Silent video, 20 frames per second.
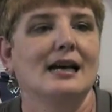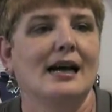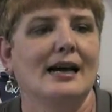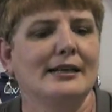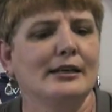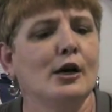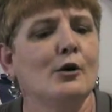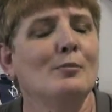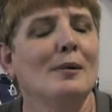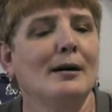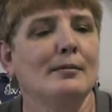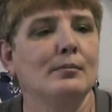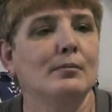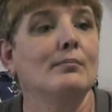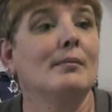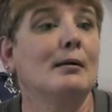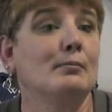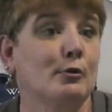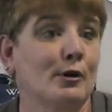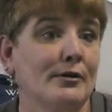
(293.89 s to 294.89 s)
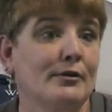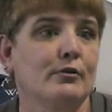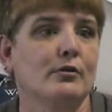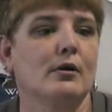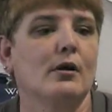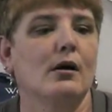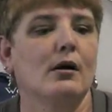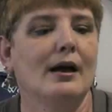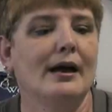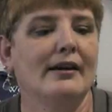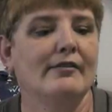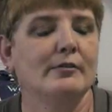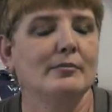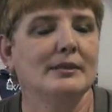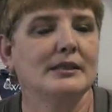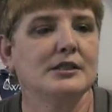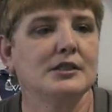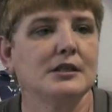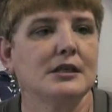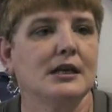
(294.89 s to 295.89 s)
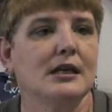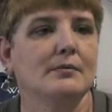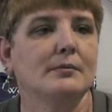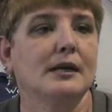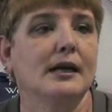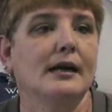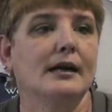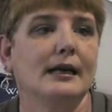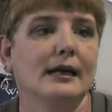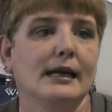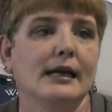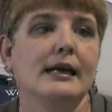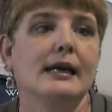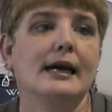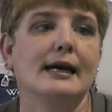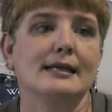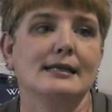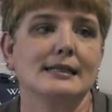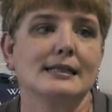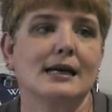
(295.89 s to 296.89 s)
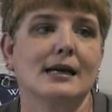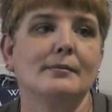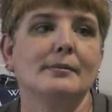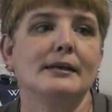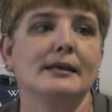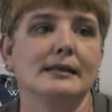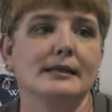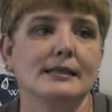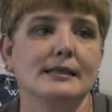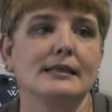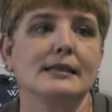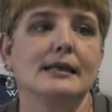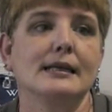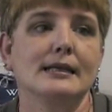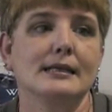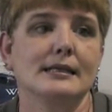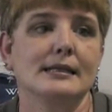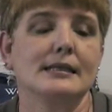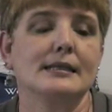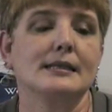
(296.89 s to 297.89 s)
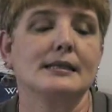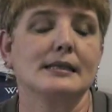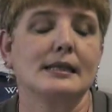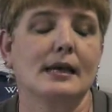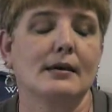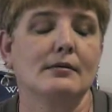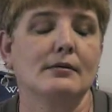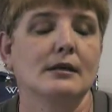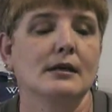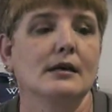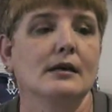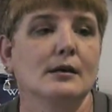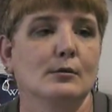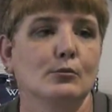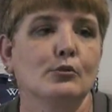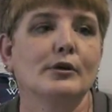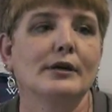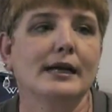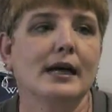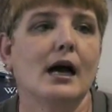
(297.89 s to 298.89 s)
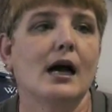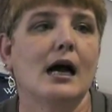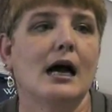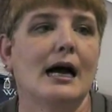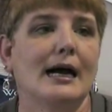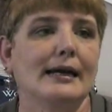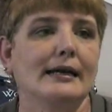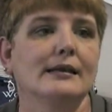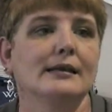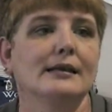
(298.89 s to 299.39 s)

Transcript: I know my brother-in-law, I haven't mentioned him yet, he has diabetes, and his is pretty high.